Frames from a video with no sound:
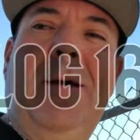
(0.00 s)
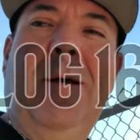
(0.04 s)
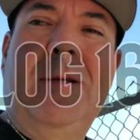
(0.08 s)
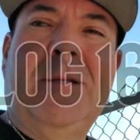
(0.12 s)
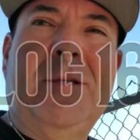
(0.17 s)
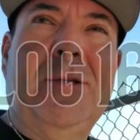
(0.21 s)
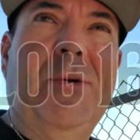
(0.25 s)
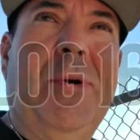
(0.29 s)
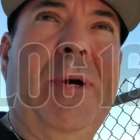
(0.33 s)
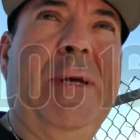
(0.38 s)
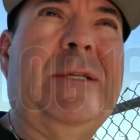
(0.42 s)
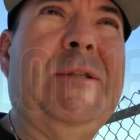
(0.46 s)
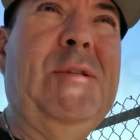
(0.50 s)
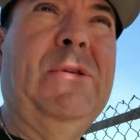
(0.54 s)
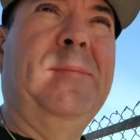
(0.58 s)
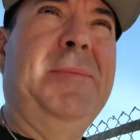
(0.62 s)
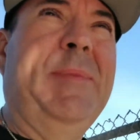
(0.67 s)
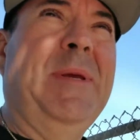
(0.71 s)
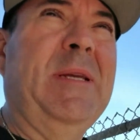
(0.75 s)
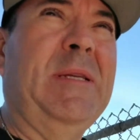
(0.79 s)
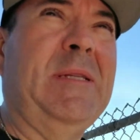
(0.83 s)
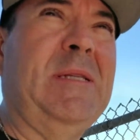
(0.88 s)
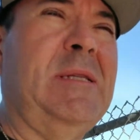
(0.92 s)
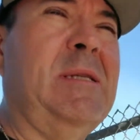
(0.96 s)
Also, I do
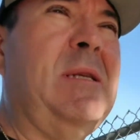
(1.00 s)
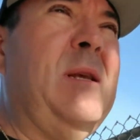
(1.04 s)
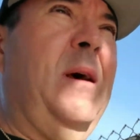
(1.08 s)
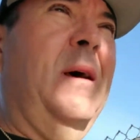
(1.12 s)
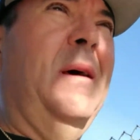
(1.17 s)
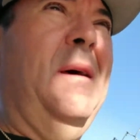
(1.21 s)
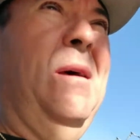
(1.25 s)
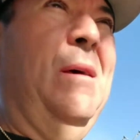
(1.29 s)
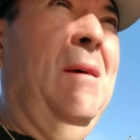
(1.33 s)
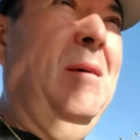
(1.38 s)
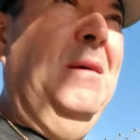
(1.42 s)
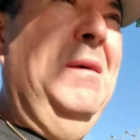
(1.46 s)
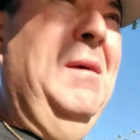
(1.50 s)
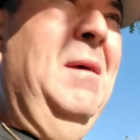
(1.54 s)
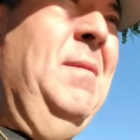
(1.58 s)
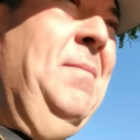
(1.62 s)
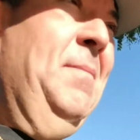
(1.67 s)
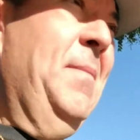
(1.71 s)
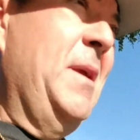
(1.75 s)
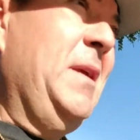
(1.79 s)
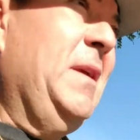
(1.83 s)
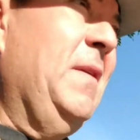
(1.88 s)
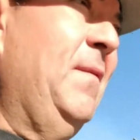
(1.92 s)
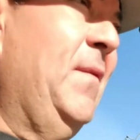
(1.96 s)
miss uh,
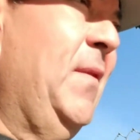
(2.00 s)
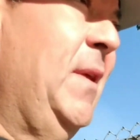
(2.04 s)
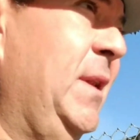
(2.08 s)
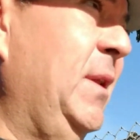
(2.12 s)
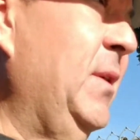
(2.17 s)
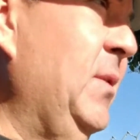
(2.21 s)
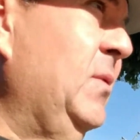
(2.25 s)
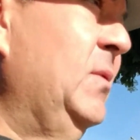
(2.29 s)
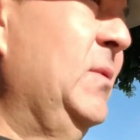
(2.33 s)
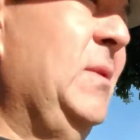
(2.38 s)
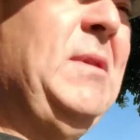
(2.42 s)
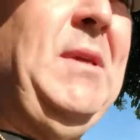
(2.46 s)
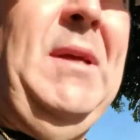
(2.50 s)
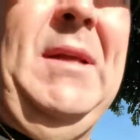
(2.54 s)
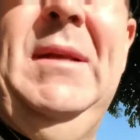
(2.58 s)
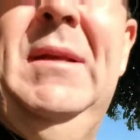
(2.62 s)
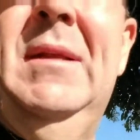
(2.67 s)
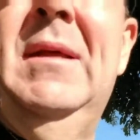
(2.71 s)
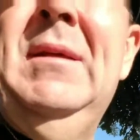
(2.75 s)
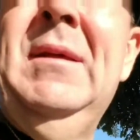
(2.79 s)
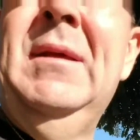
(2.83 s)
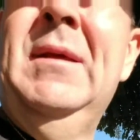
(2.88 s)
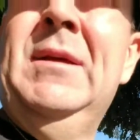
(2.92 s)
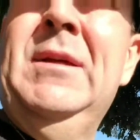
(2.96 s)
making videos
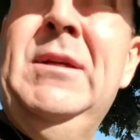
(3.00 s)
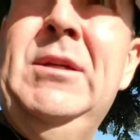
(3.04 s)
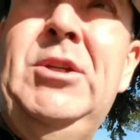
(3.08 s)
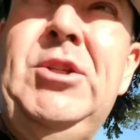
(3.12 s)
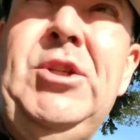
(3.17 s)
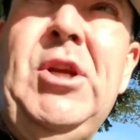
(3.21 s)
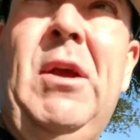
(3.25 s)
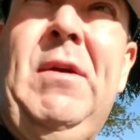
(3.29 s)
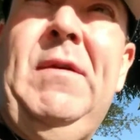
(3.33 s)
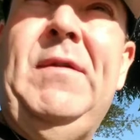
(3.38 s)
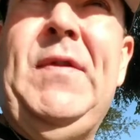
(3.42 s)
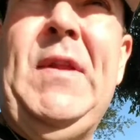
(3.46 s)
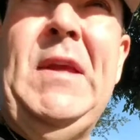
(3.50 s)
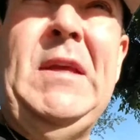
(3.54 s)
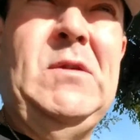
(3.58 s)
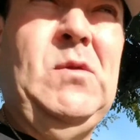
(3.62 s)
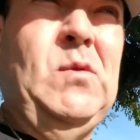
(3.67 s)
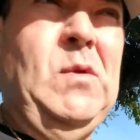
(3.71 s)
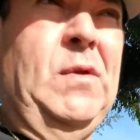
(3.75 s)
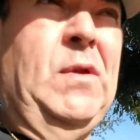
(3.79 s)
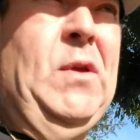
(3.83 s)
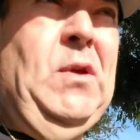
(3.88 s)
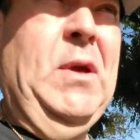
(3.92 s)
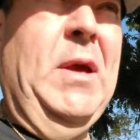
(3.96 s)
and sharing things
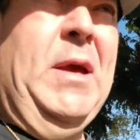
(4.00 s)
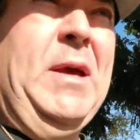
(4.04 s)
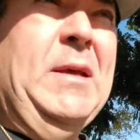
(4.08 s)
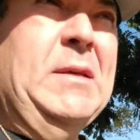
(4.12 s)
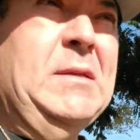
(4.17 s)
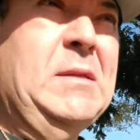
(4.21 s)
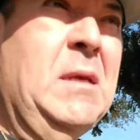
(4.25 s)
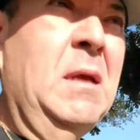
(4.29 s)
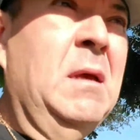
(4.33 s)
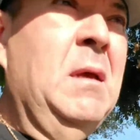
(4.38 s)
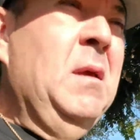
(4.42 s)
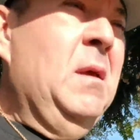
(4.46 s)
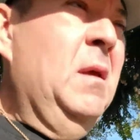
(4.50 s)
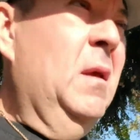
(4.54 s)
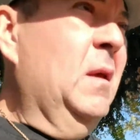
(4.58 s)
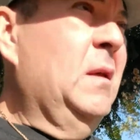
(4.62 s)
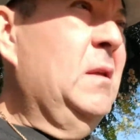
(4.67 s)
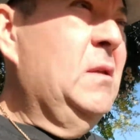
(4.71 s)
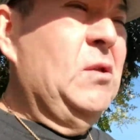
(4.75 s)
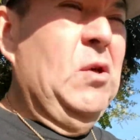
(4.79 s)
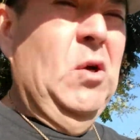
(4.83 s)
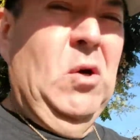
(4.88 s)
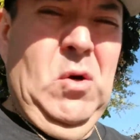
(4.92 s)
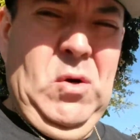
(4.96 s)
with you guys.
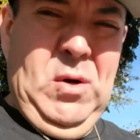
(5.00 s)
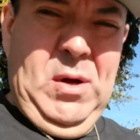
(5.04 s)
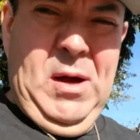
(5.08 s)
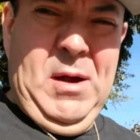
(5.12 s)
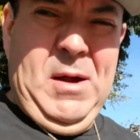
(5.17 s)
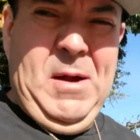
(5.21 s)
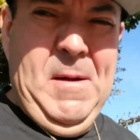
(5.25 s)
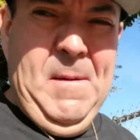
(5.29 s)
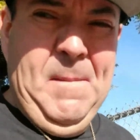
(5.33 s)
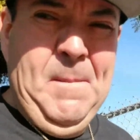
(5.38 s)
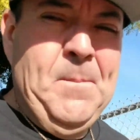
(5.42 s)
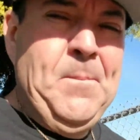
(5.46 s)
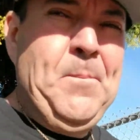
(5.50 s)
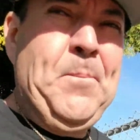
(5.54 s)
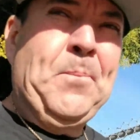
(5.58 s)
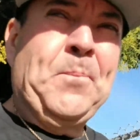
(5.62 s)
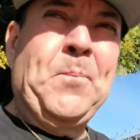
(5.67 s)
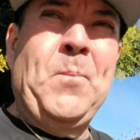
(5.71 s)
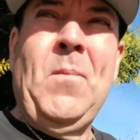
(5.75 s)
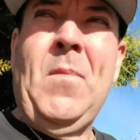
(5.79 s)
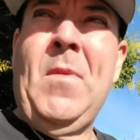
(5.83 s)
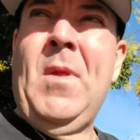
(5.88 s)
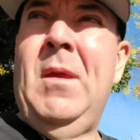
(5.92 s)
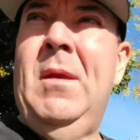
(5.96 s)
So um,
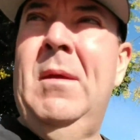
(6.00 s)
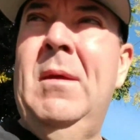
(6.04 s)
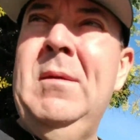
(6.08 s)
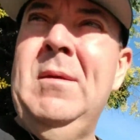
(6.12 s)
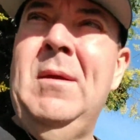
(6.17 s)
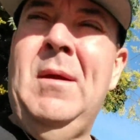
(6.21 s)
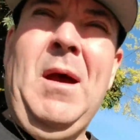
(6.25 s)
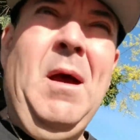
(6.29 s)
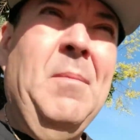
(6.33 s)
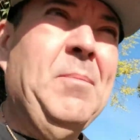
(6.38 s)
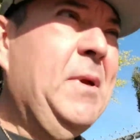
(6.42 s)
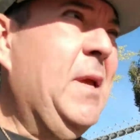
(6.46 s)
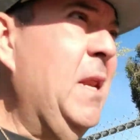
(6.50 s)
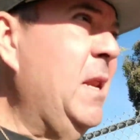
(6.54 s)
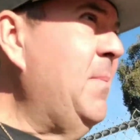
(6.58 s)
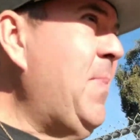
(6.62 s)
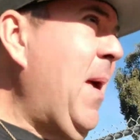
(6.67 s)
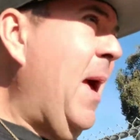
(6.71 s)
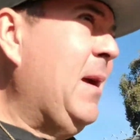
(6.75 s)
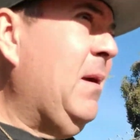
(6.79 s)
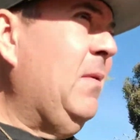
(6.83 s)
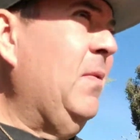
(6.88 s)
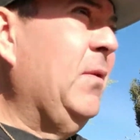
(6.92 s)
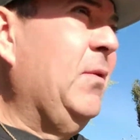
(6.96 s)
I'm getting
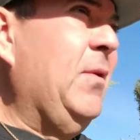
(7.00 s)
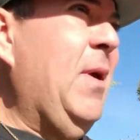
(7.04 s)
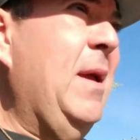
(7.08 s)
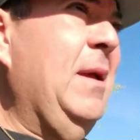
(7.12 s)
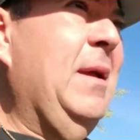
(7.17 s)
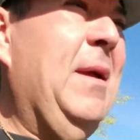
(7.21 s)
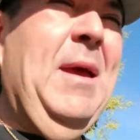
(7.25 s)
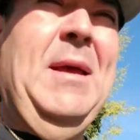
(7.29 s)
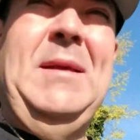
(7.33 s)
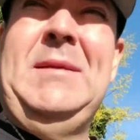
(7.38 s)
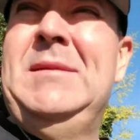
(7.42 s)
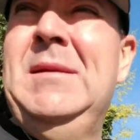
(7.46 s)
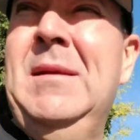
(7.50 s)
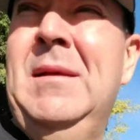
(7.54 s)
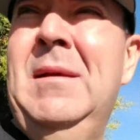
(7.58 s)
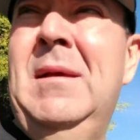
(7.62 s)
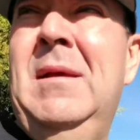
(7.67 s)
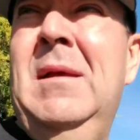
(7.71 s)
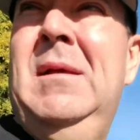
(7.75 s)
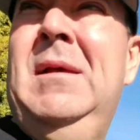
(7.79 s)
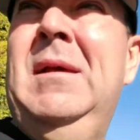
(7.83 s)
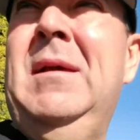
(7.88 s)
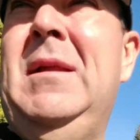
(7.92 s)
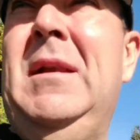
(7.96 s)
back on the grind, guys.
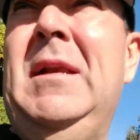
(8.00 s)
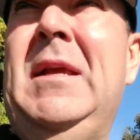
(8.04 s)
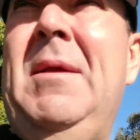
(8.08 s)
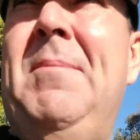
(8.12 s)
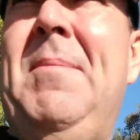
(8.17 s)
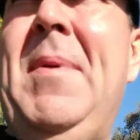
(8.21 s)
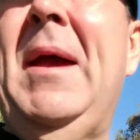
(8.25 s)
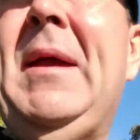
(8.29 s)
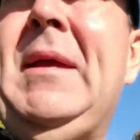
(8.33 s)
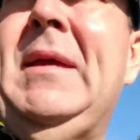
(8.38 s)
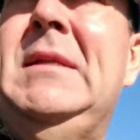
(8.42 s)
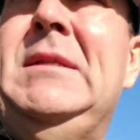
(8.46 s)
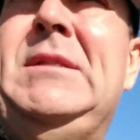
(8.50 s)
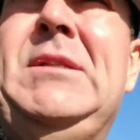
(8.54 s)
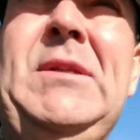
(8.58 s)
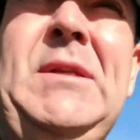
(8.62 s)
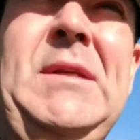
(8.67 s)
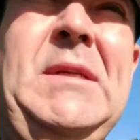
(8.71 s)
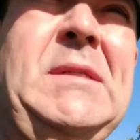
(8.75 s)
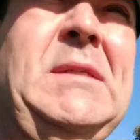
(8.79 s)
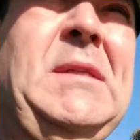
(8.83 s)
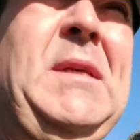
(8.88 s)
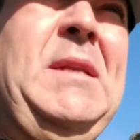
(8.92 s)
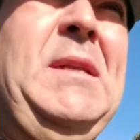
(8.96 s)
I'm gonna get back into
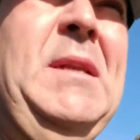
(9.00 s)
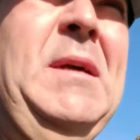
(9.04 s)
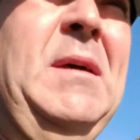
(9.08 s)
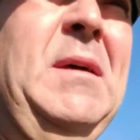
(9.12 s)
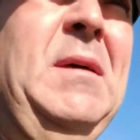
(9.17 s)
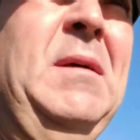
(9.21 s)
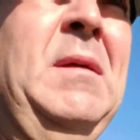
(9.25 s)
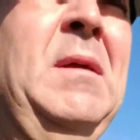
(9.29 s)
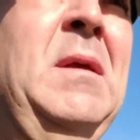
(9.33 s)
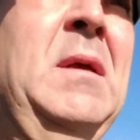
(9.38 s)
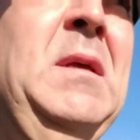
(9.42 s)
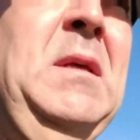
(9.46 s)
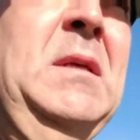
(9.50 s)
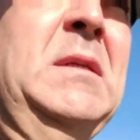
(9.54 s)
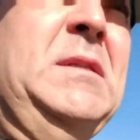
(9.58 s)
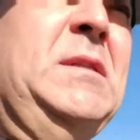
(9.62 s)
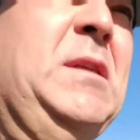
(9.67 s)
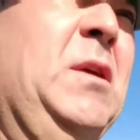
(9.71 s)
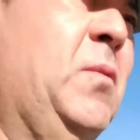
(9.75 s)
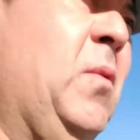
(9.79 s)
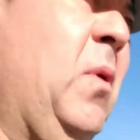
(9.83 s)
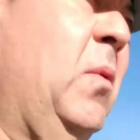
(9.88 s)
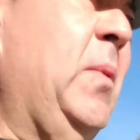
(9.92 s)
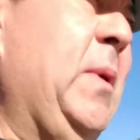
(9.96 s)
this and uh,
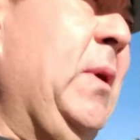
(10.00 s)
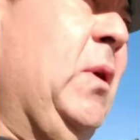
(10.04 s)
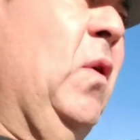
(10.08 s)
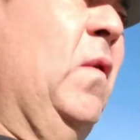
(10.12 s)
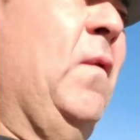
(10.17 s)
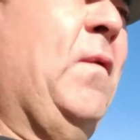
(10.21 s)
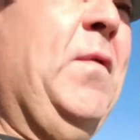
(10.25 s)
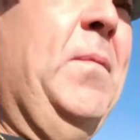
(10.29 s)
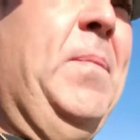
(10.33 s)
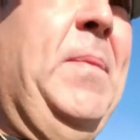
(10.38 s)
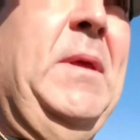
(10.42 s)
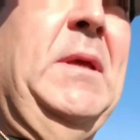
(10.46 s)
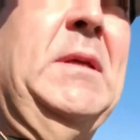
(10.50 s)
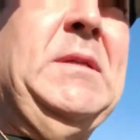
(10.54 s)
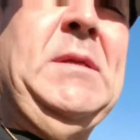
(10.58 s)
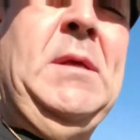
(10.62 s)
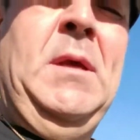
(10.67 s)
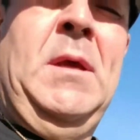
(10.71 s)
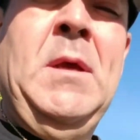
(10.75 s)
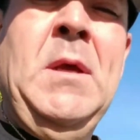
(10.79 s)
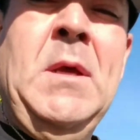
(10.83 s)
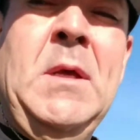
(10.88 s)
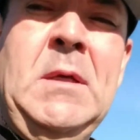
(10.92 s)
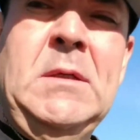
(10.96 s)
see where we go from this.
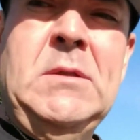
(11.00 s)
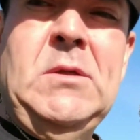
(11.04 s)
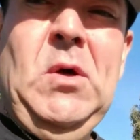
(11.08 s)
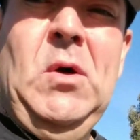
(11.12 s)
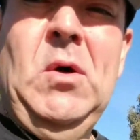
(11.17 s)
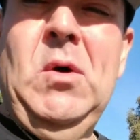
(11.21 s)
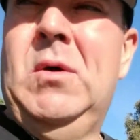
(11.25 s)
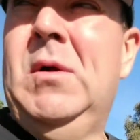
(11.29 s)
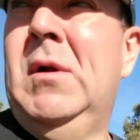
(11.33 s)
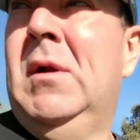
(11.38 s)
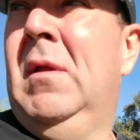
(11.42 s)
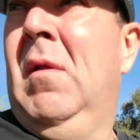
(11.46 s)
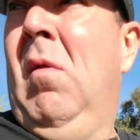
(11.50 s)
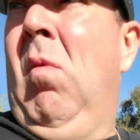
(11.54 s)
So